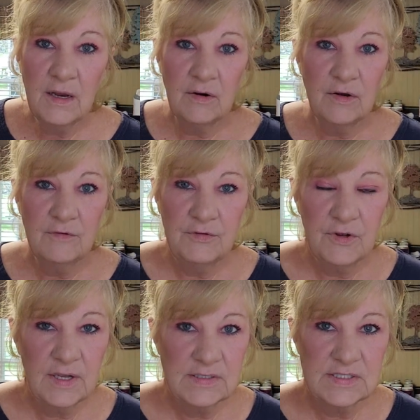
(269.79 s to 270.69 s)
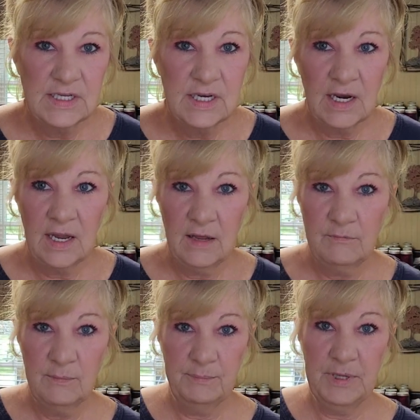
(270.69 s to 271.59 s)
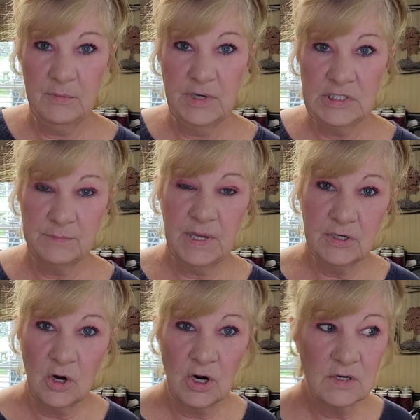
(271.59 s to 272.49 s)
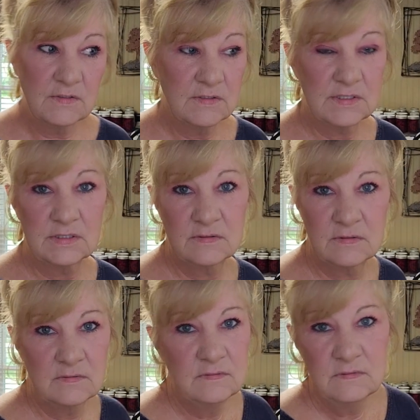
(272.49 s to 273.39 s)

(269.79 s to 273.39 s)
I don't know if you guys seen it. I have big raised bed gardens, and